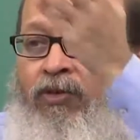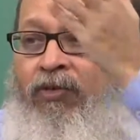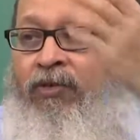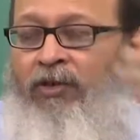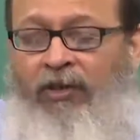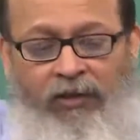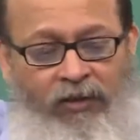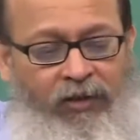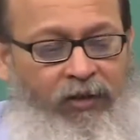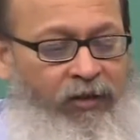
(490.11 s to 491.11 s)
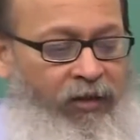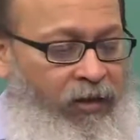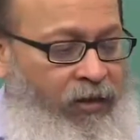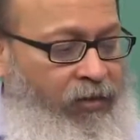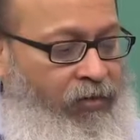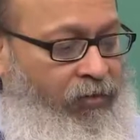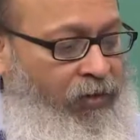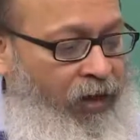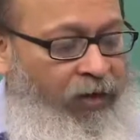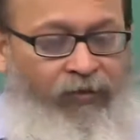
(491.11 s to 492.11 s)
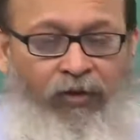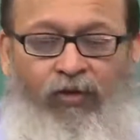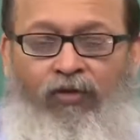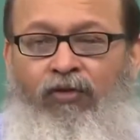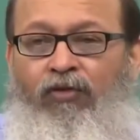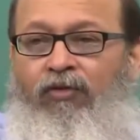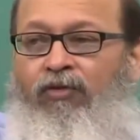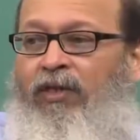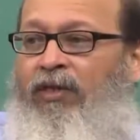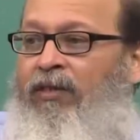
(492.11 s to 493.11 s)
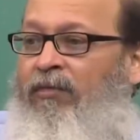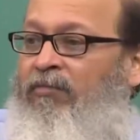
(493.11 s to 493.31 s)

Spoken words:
to church, and they have their own gurus, and